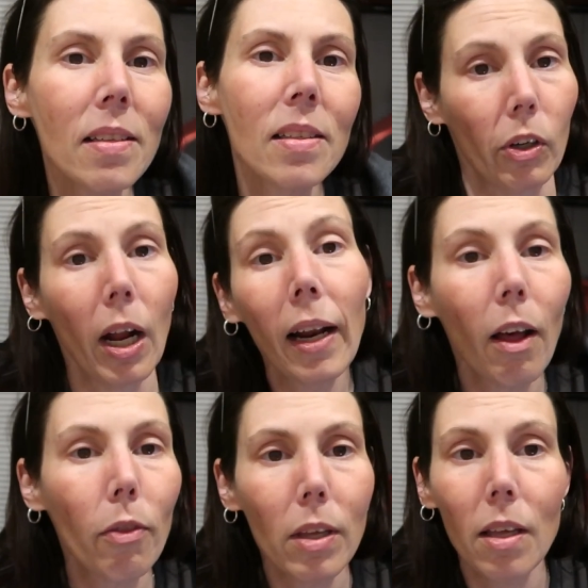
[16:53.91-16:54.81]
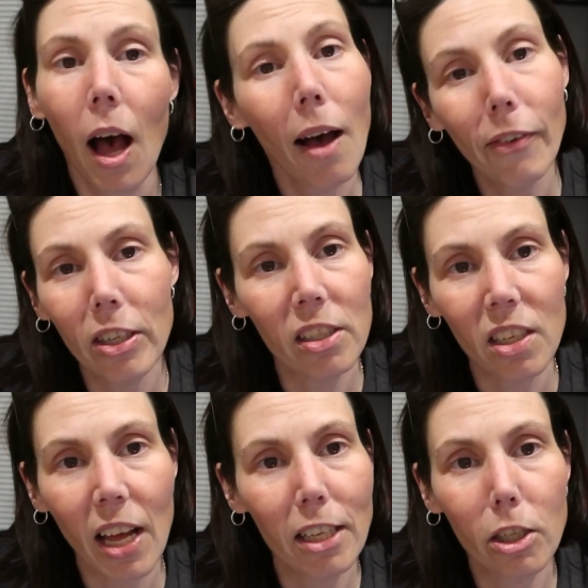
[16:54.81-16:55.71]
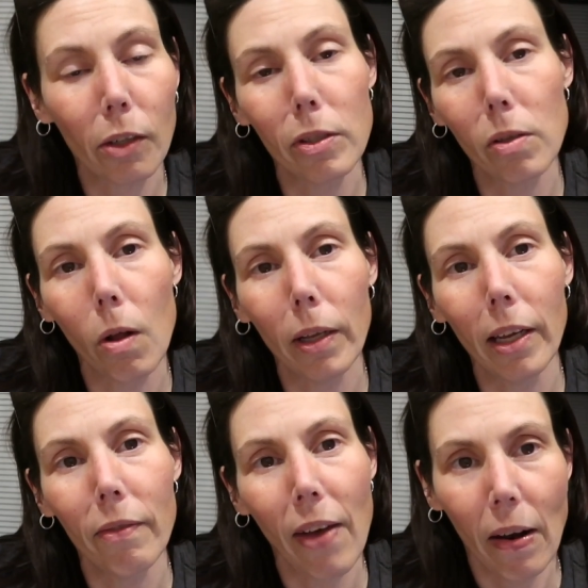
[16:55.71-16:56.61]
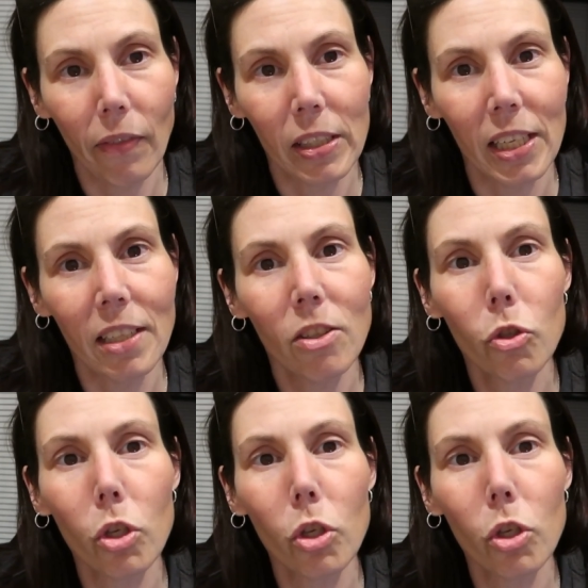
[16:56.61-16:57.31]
If they're not healthy, obviously that's going to result in vet visits.